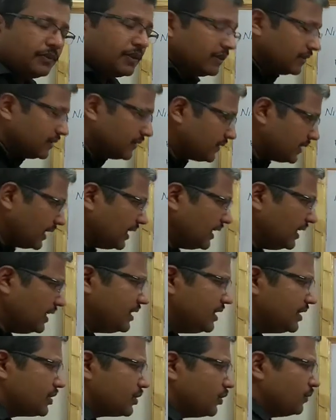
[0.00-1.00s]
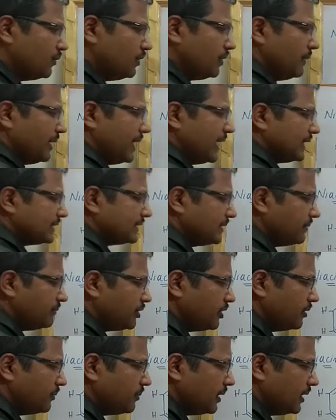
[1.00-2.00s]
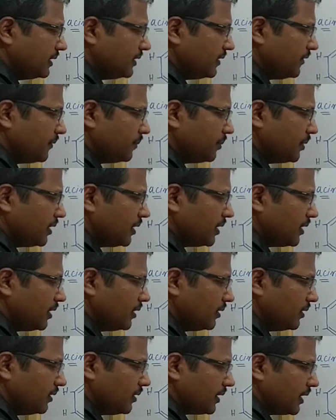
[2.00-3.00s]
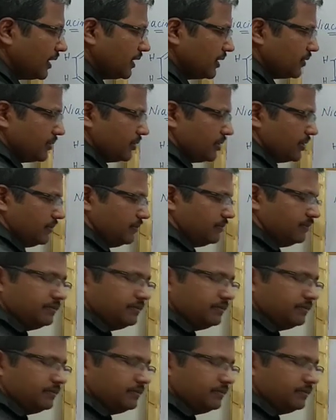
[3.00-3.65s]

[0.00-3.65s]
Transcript: The second electron will be accepted by this particular nitrogen.